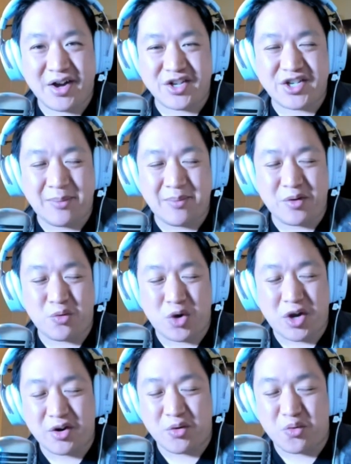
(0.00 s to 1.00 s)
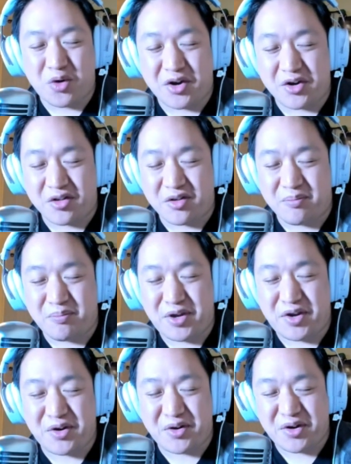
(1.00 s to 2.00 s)
Jamie and Rita run a
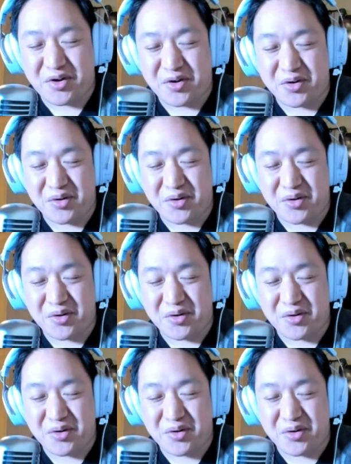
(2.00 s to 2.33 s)
superior,